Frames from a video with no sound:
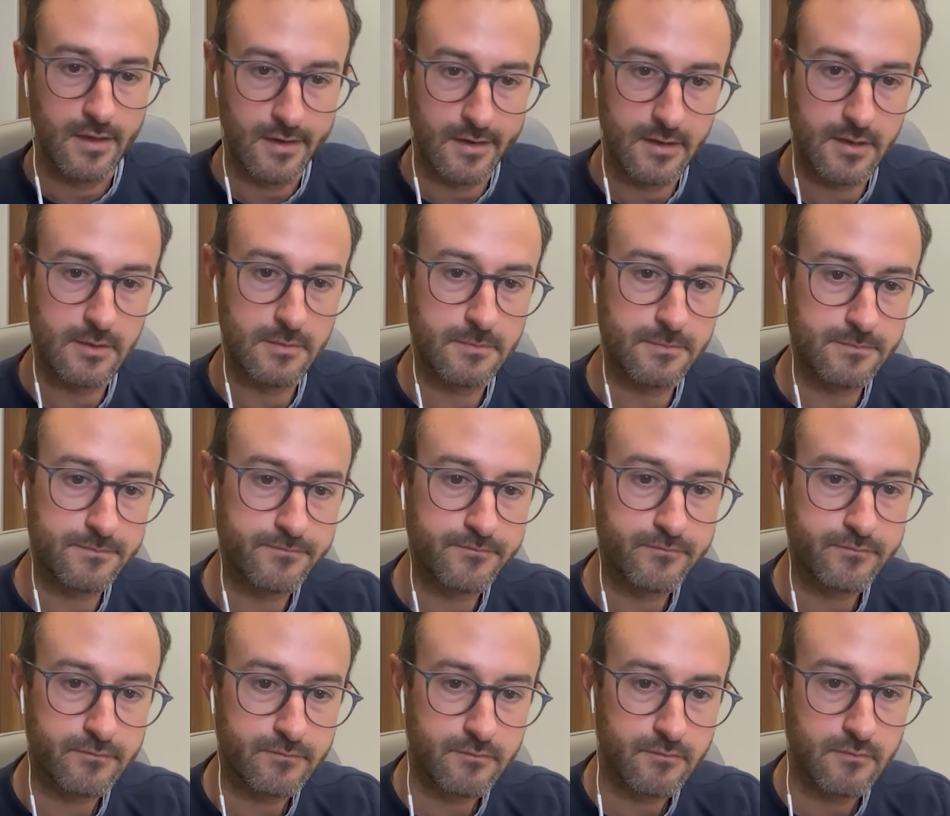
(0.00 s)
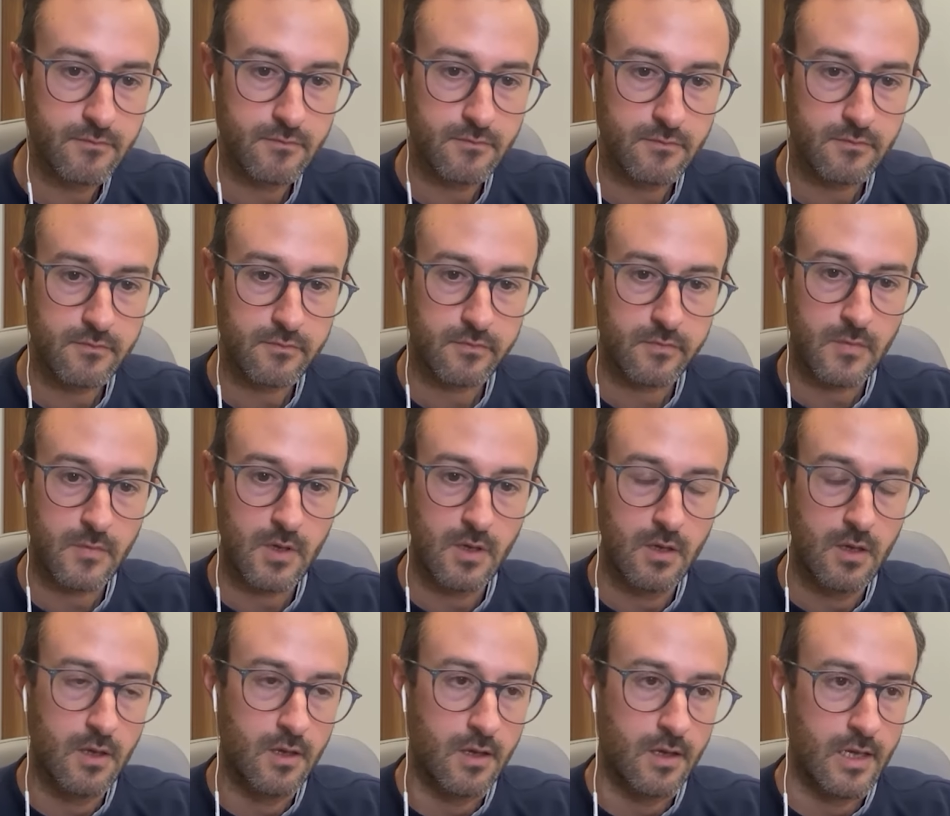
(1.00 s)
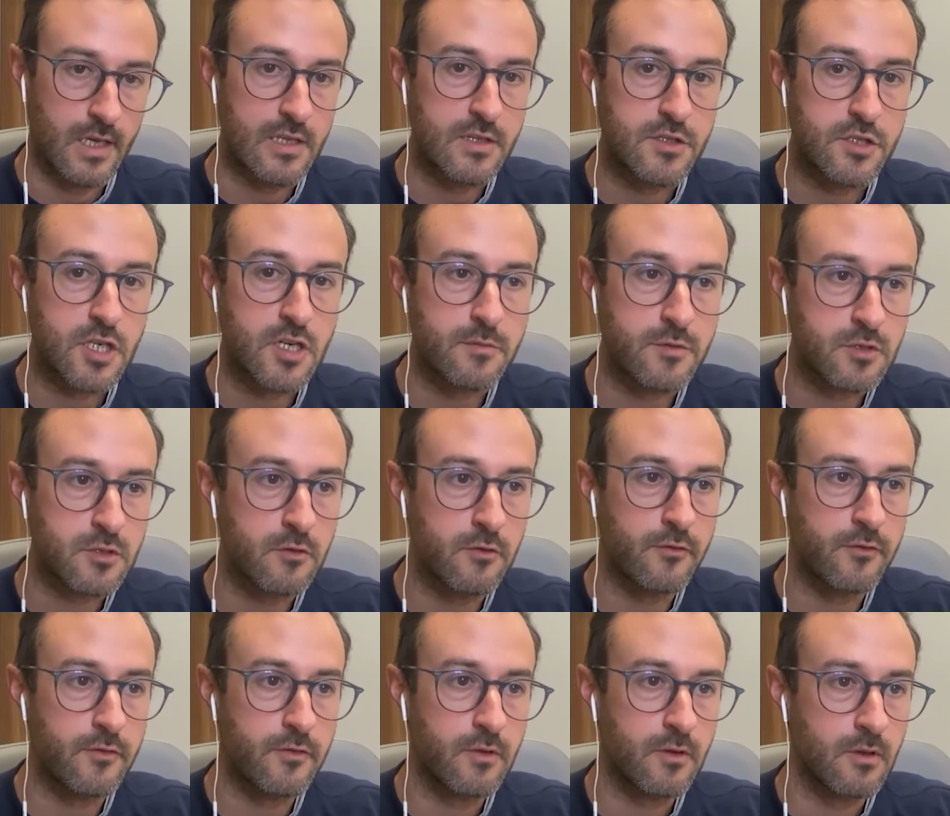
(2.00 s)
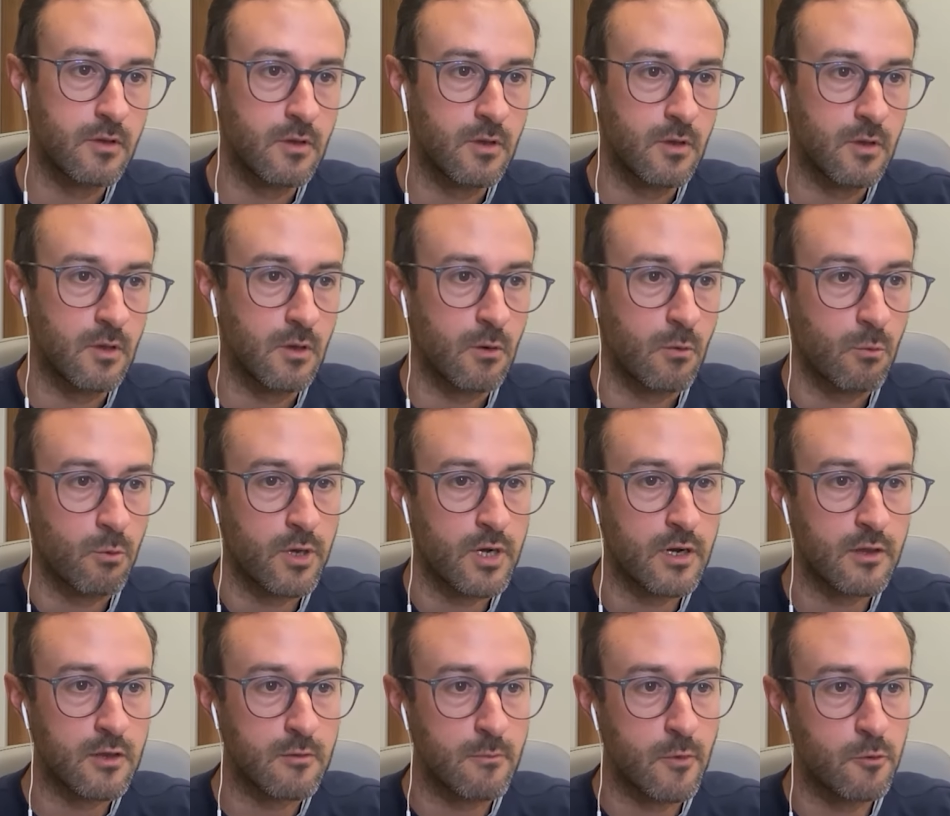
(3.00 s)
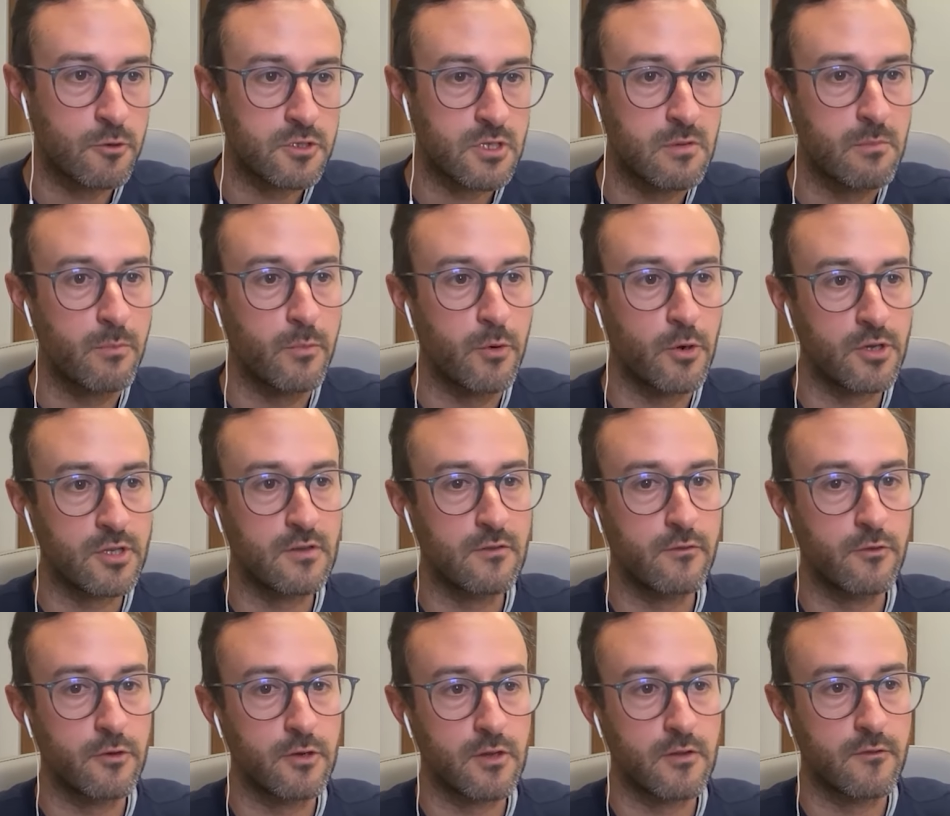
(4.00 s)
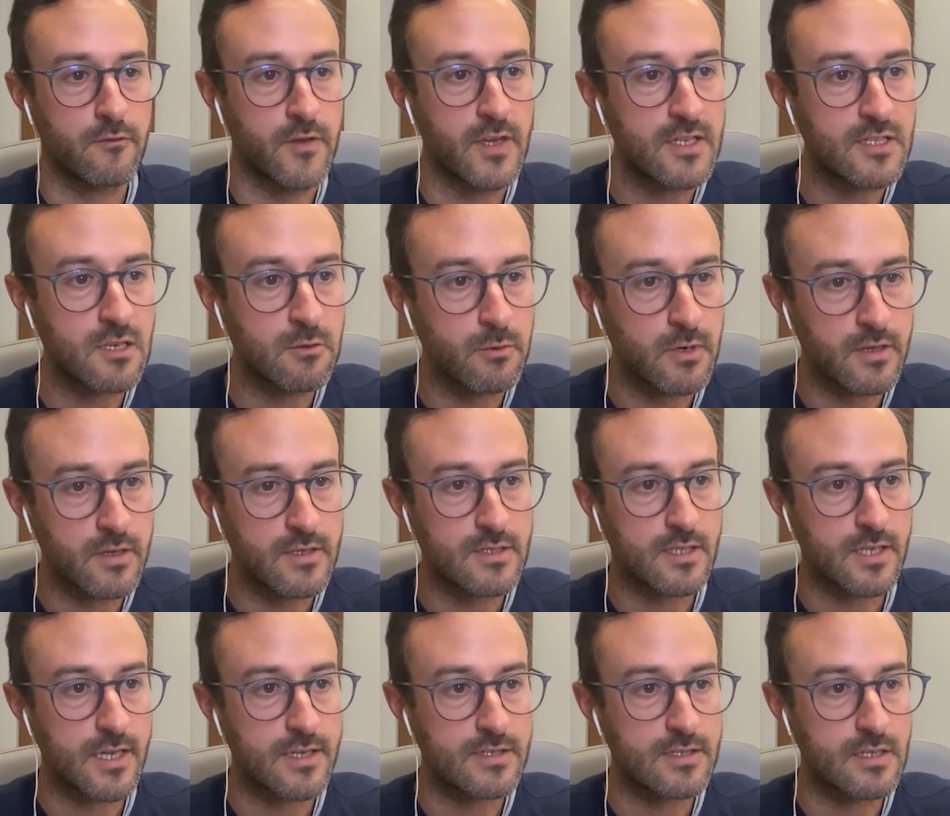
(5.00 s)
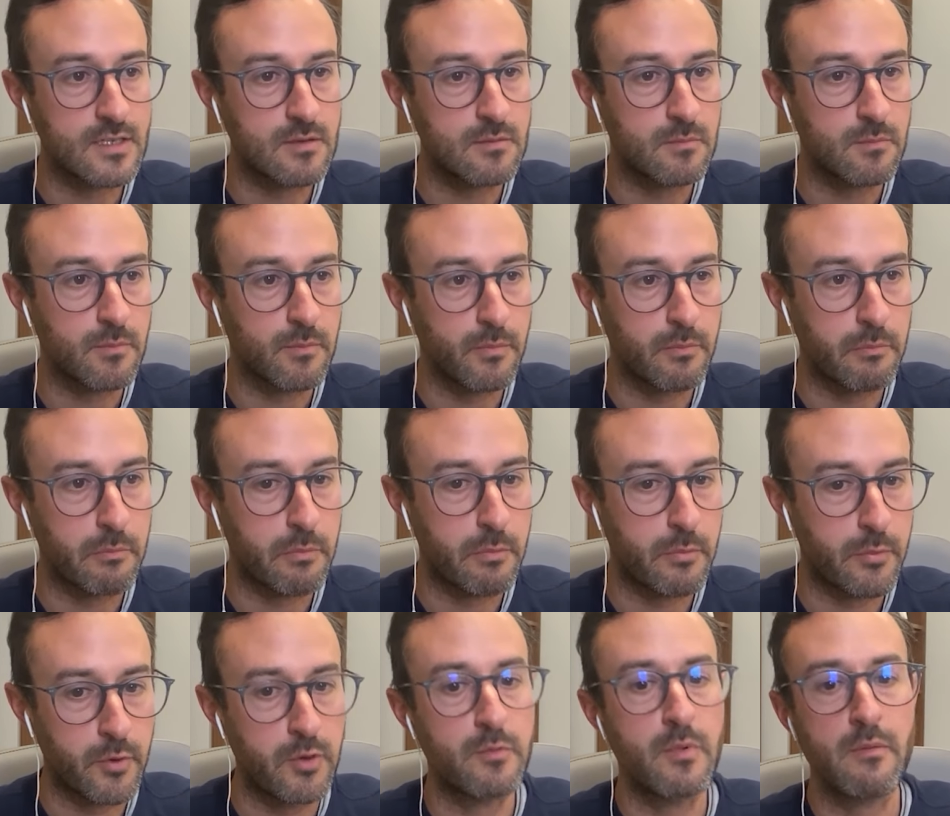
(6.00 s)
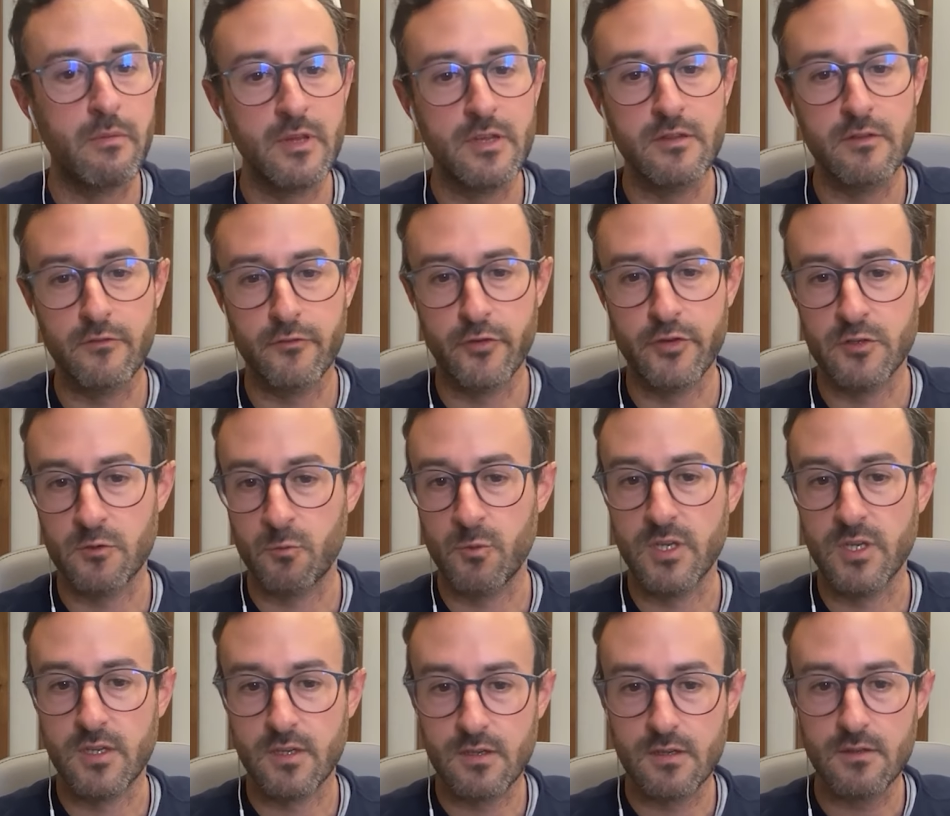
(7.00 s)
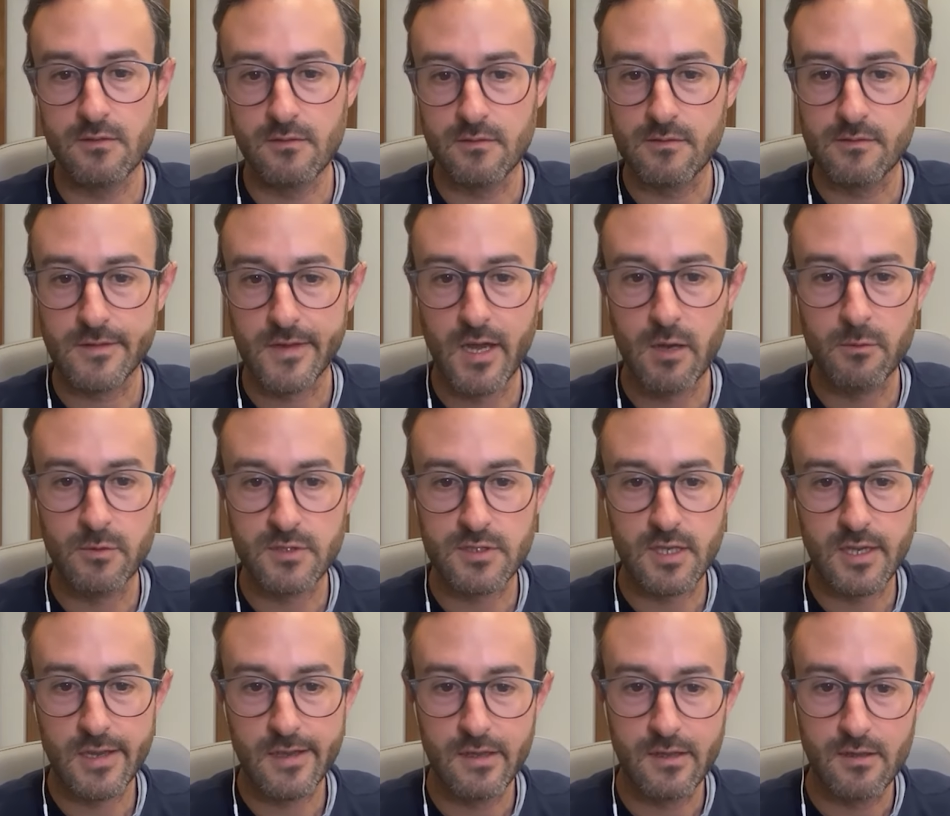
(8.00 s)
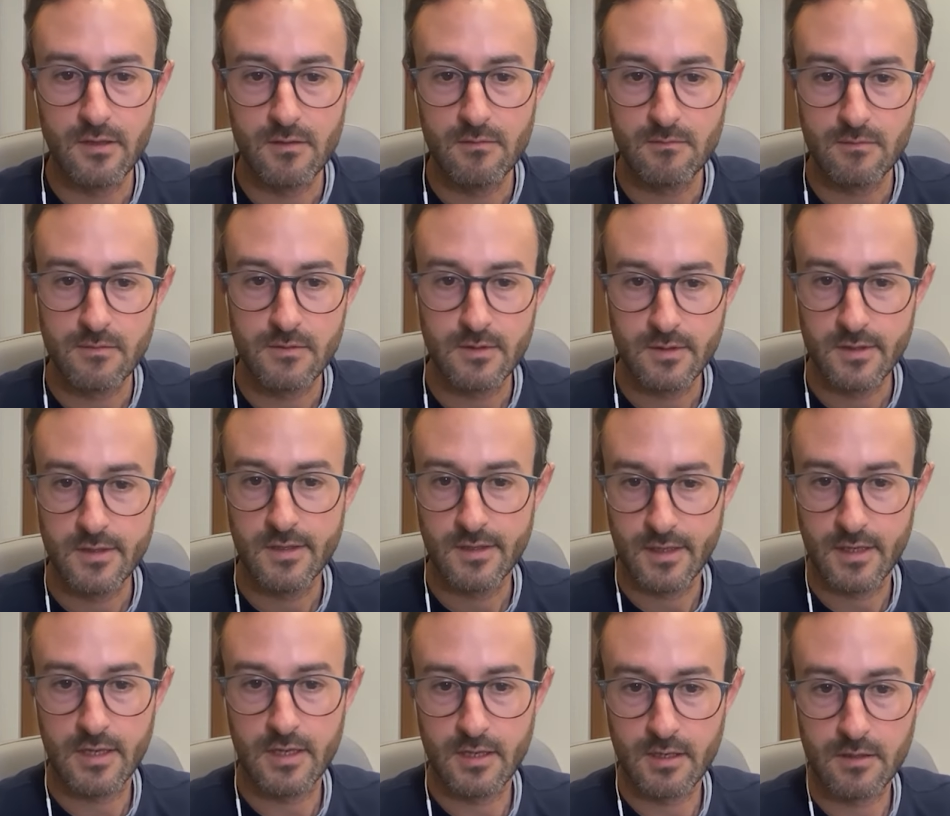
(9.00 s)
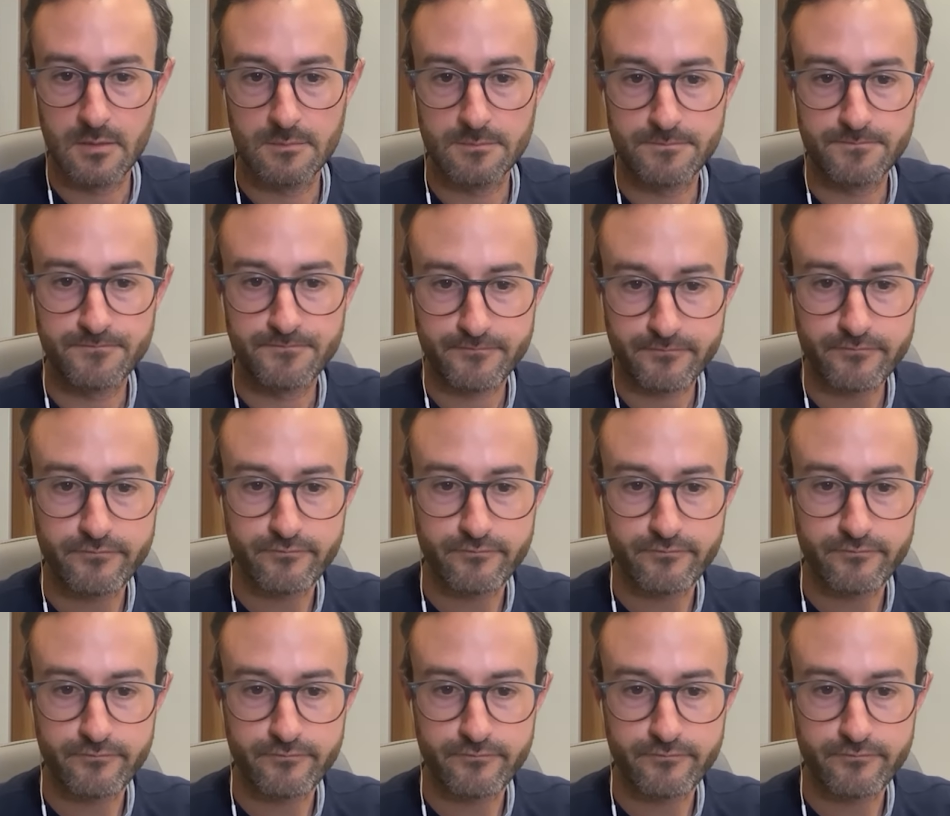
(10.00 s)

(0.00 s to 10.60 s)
Um, in terms of what are the most important for the things that we're discussing, probably the first week, I would say, um,